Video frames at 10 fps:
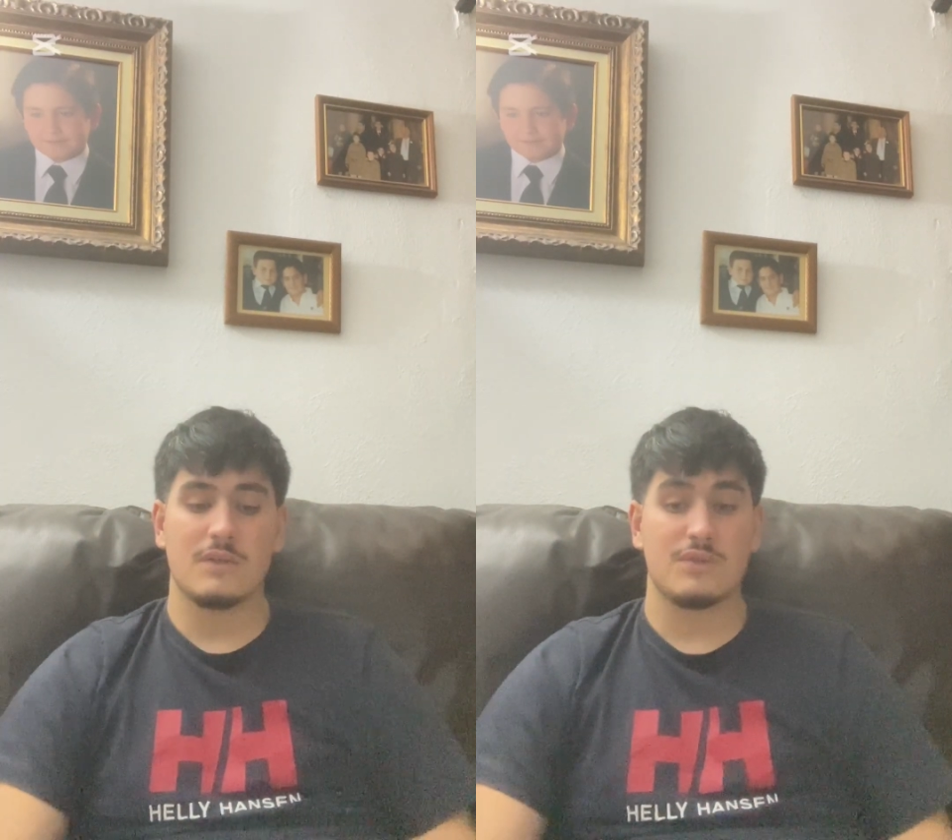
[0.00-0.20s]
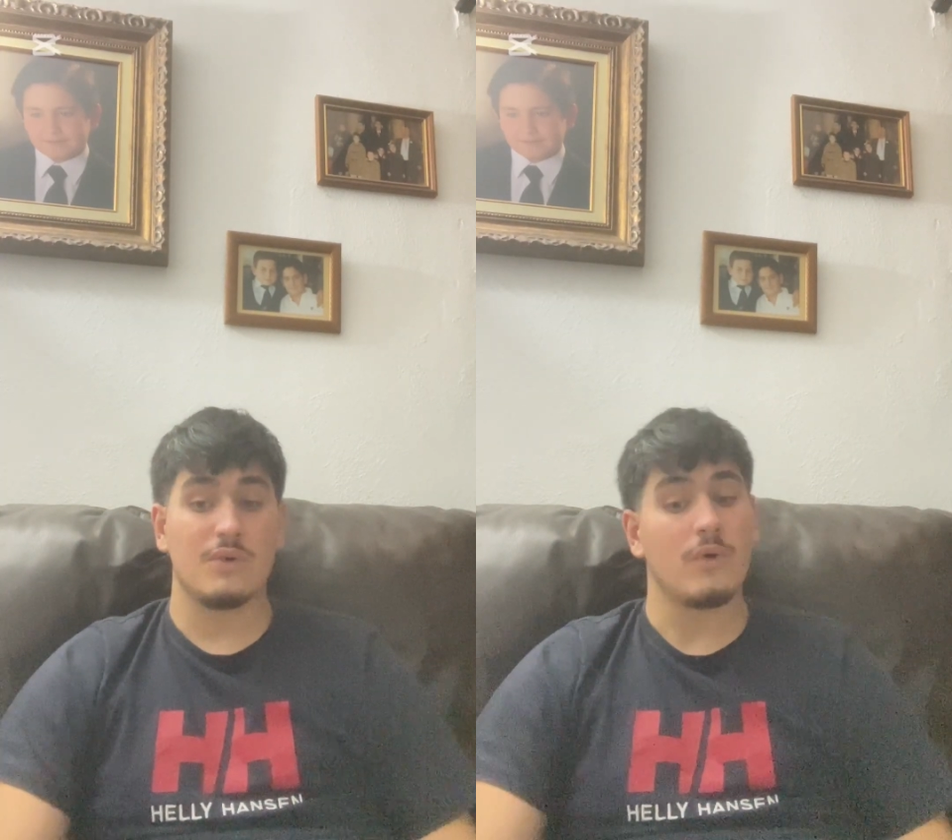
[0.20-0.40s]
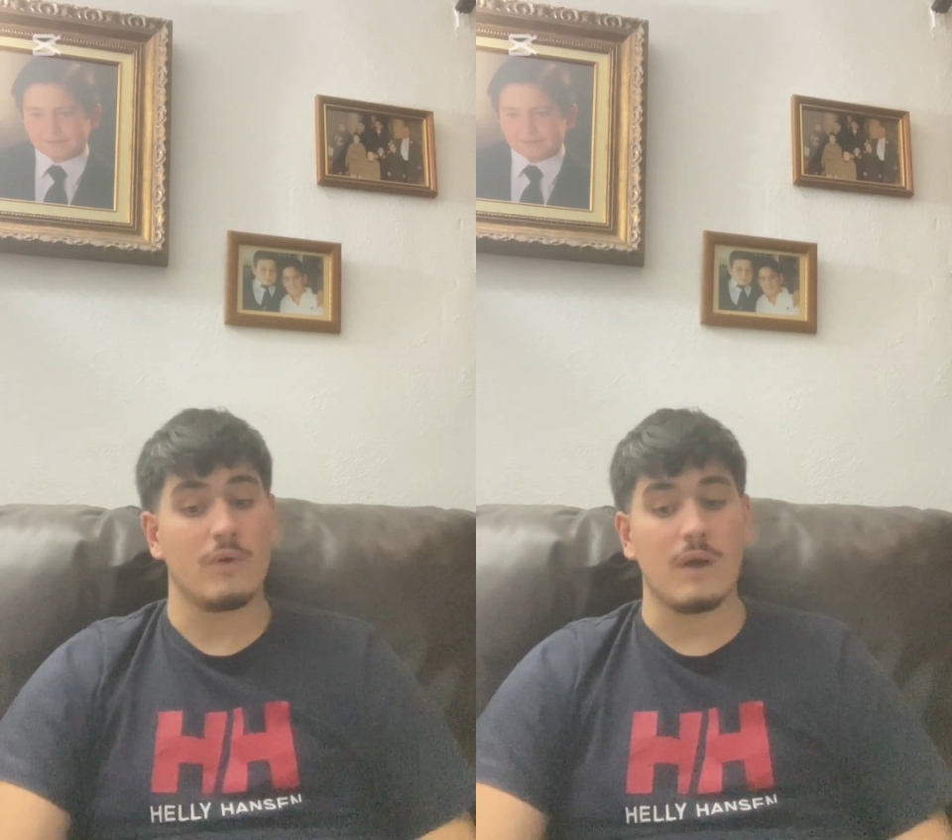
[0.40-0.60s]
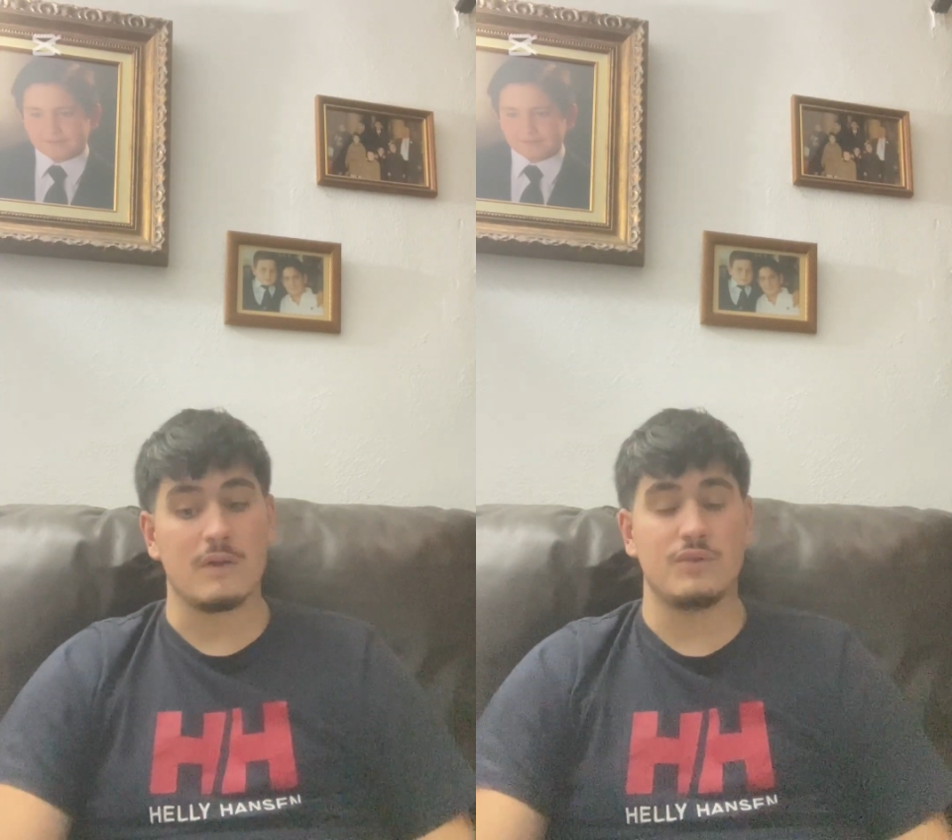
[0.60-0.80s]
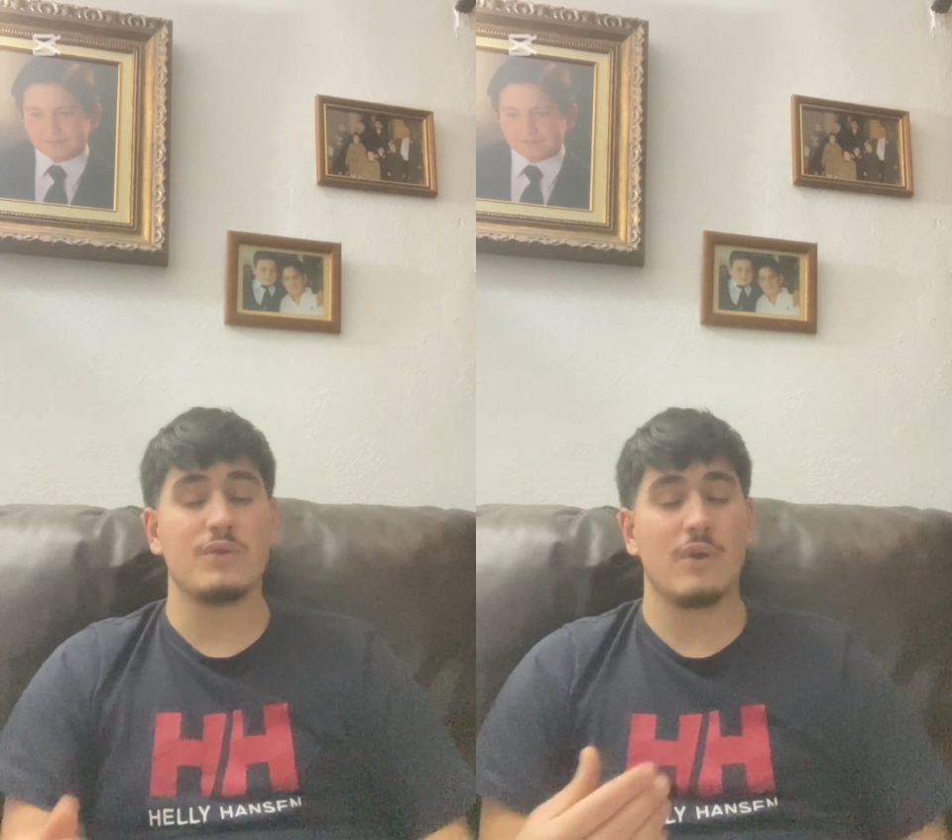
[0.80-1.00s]
So
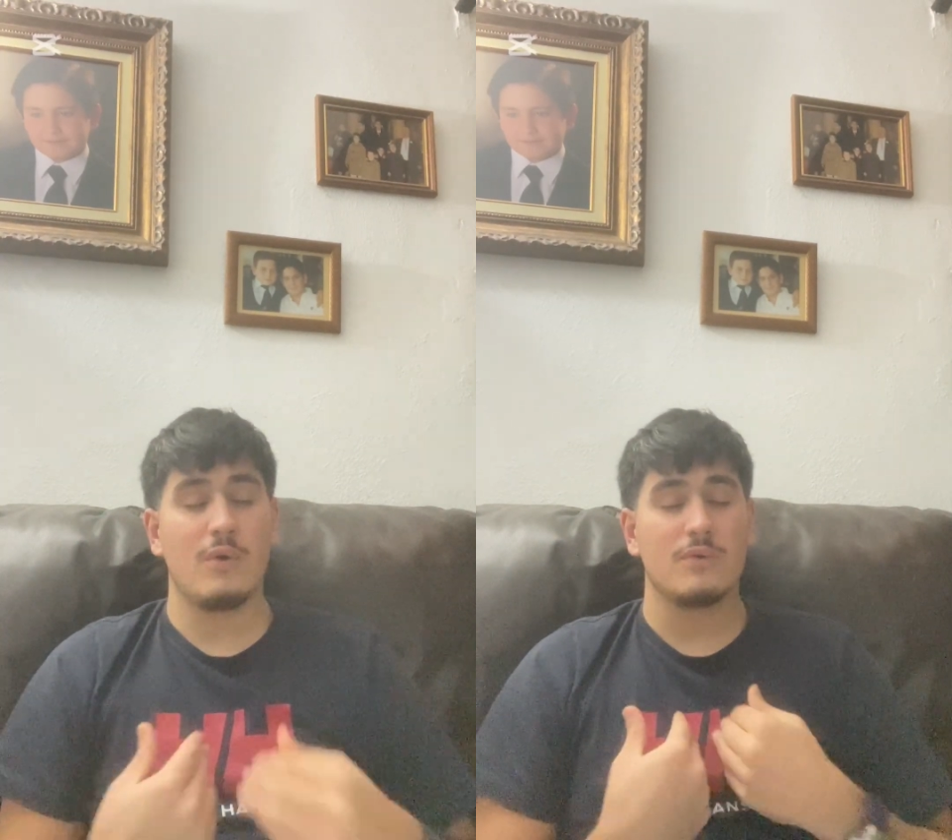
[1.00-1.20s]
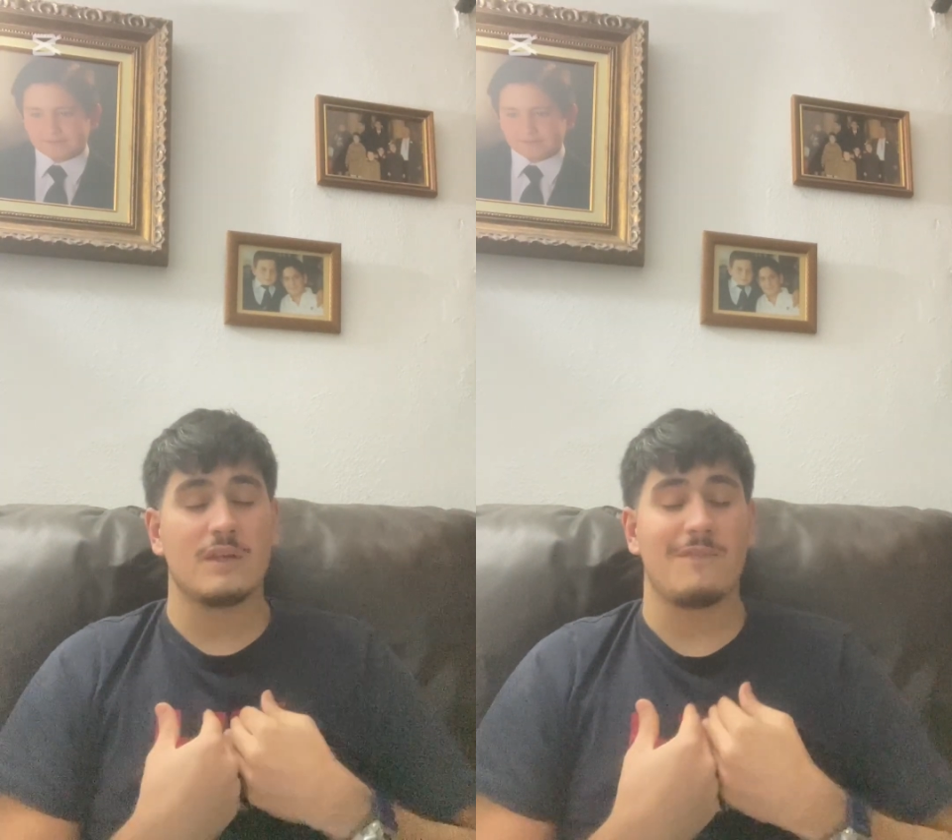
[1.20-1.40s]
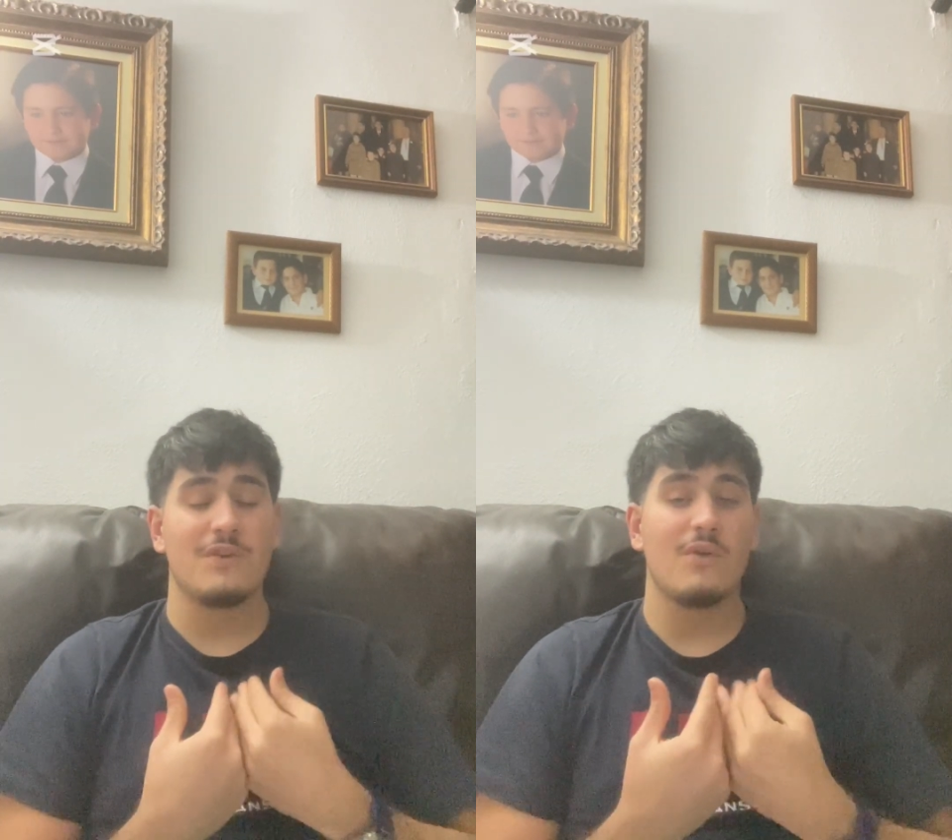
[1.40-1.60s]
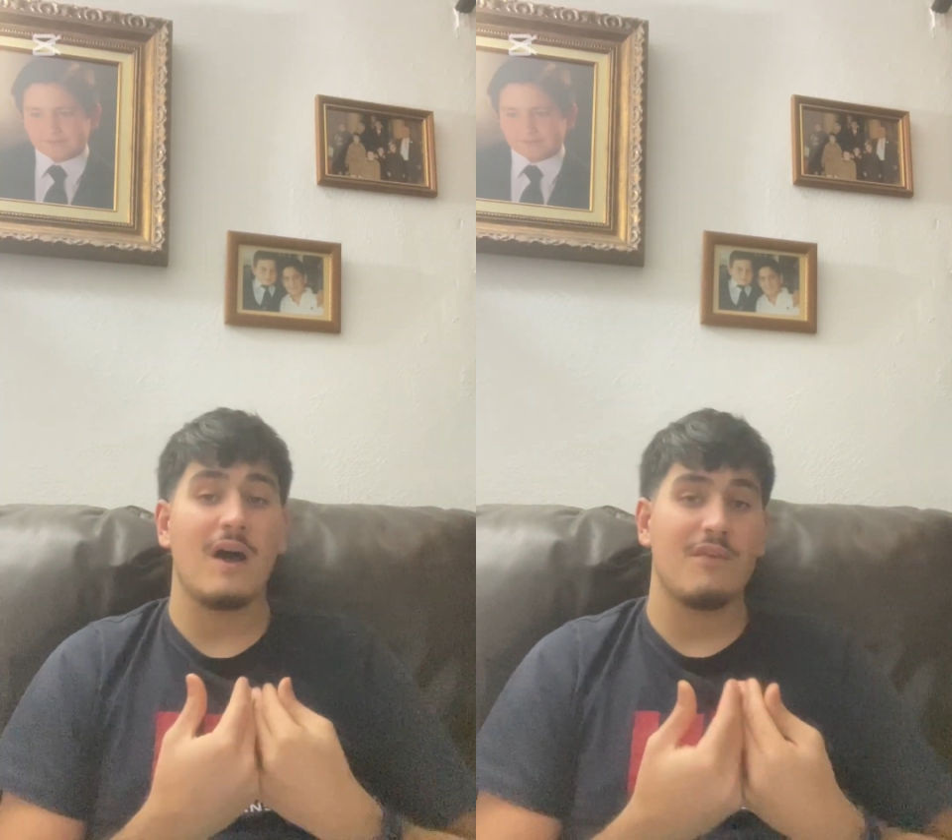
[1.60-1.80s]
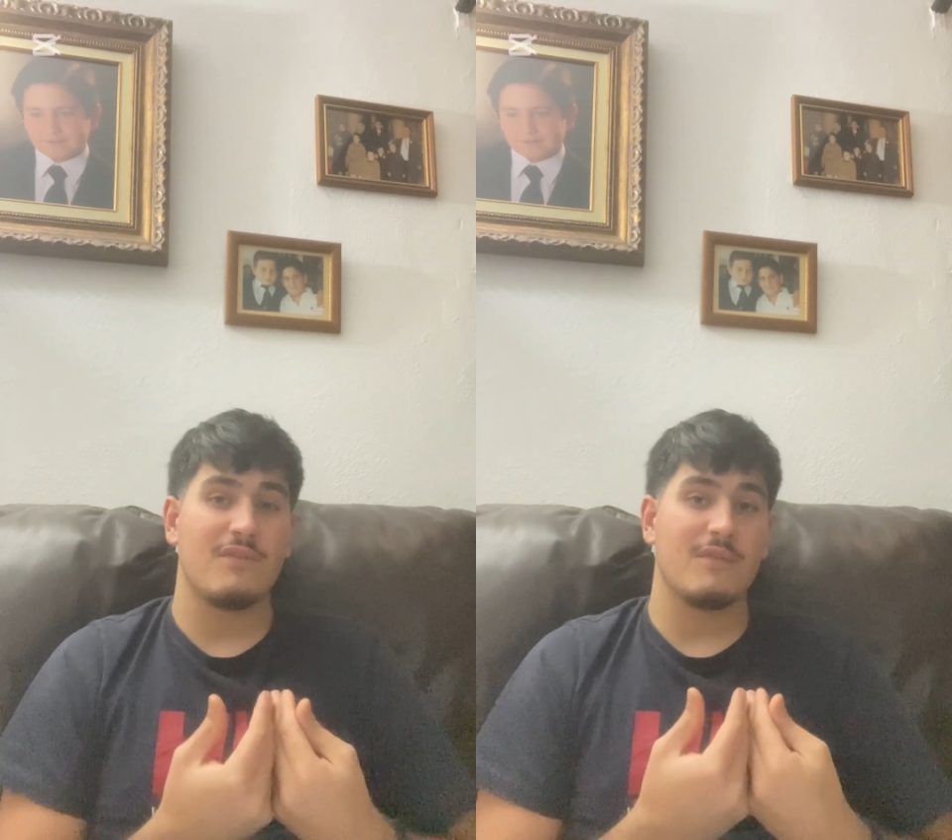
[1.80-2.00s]
you know that you have